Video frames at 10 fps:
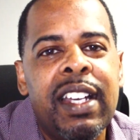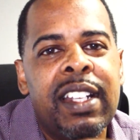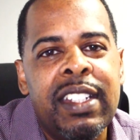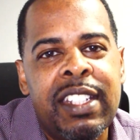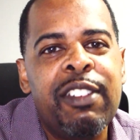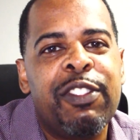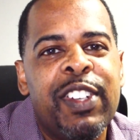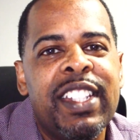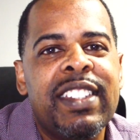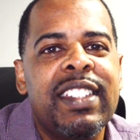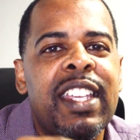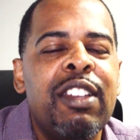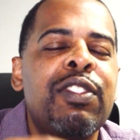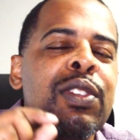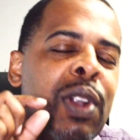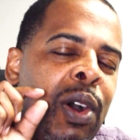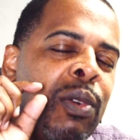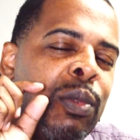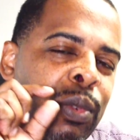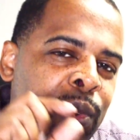a difference if you
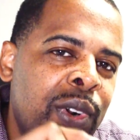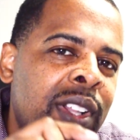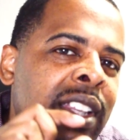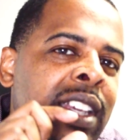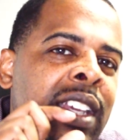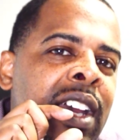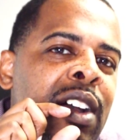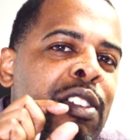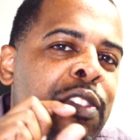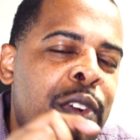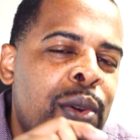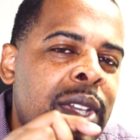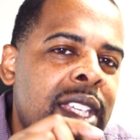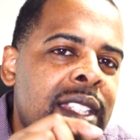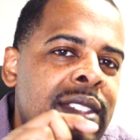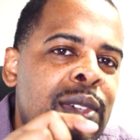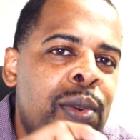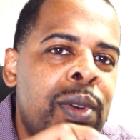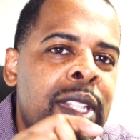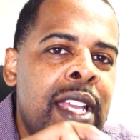don't really focus
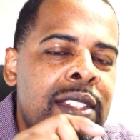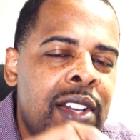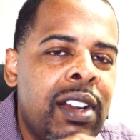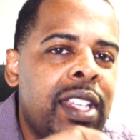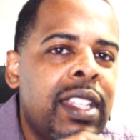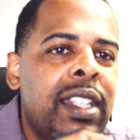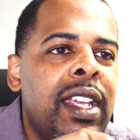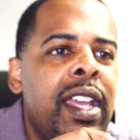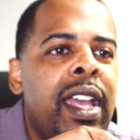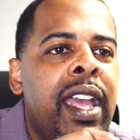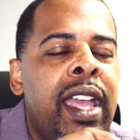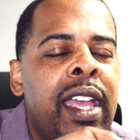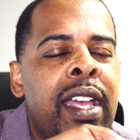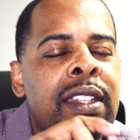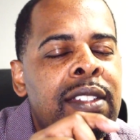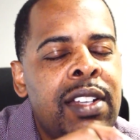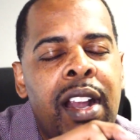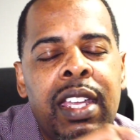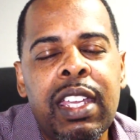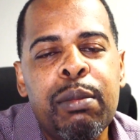on that target. And the
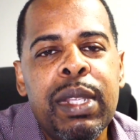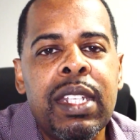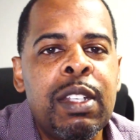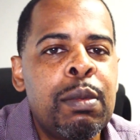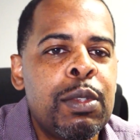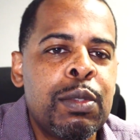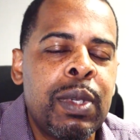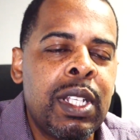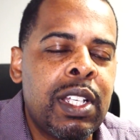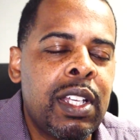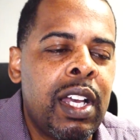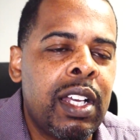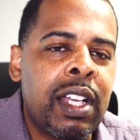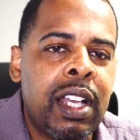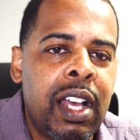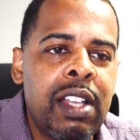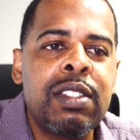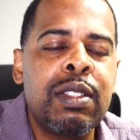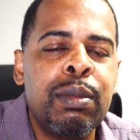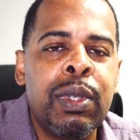target could be the difference between a
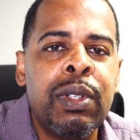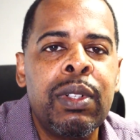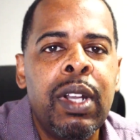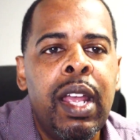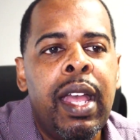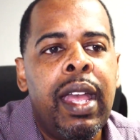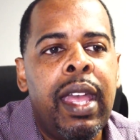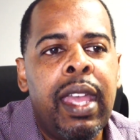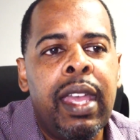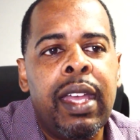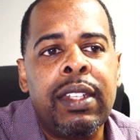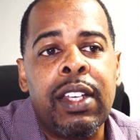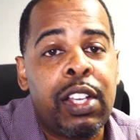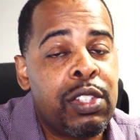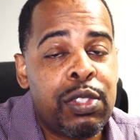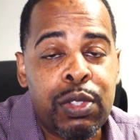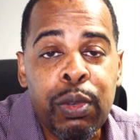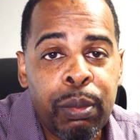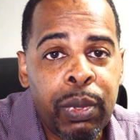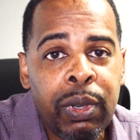customer and a
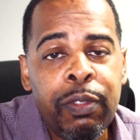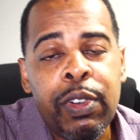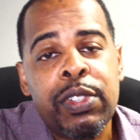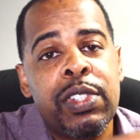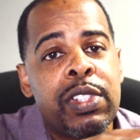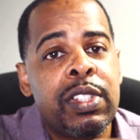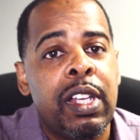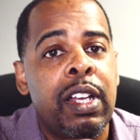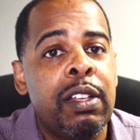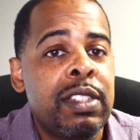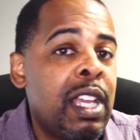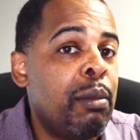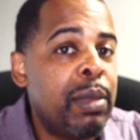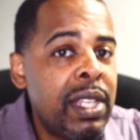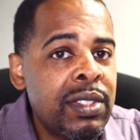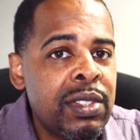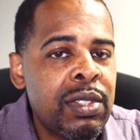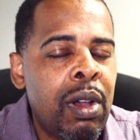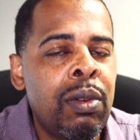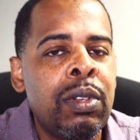consumer versus, say, a
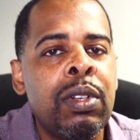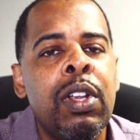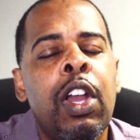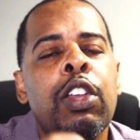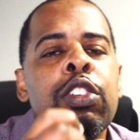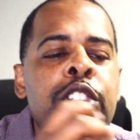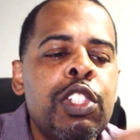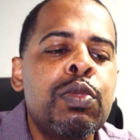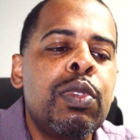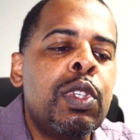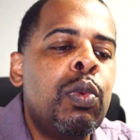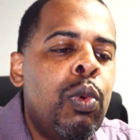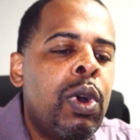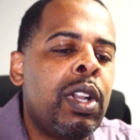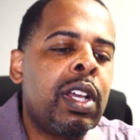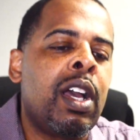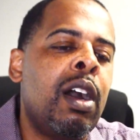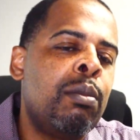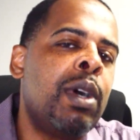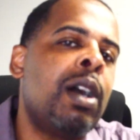business owner. You just really want to
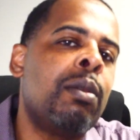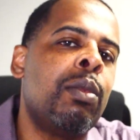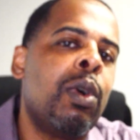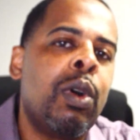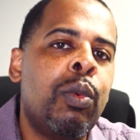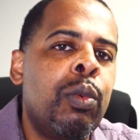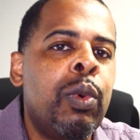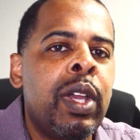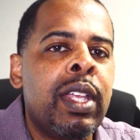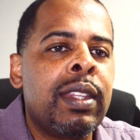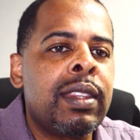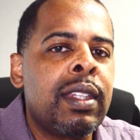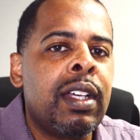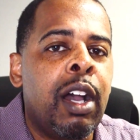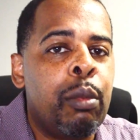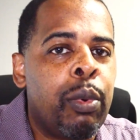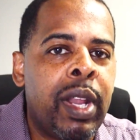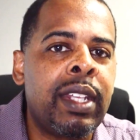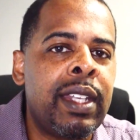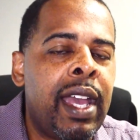come up with a
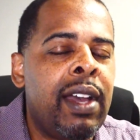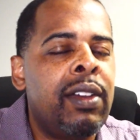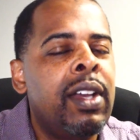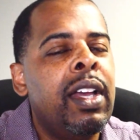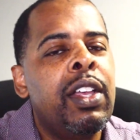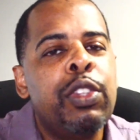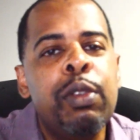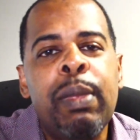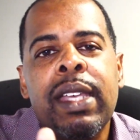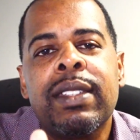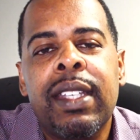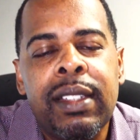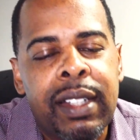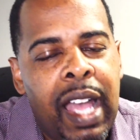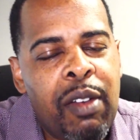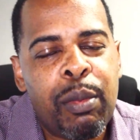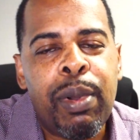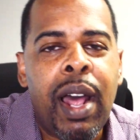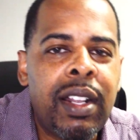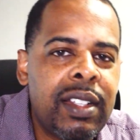breakdown. You may say, look, I have a
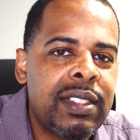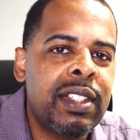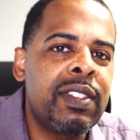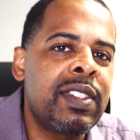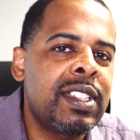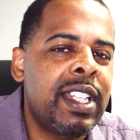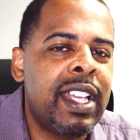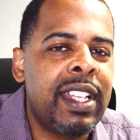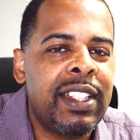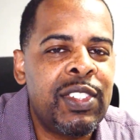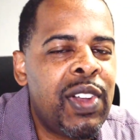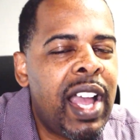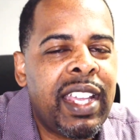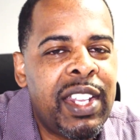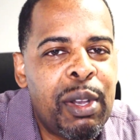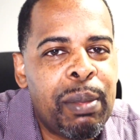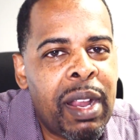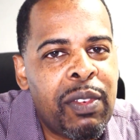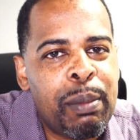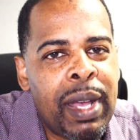product or service that, I can help
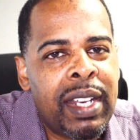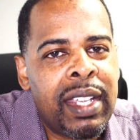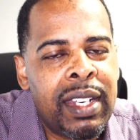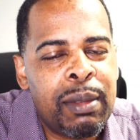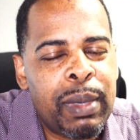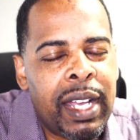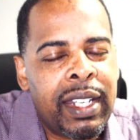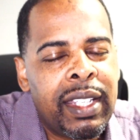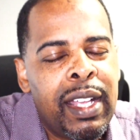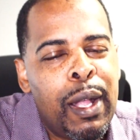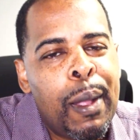everybody, anybody.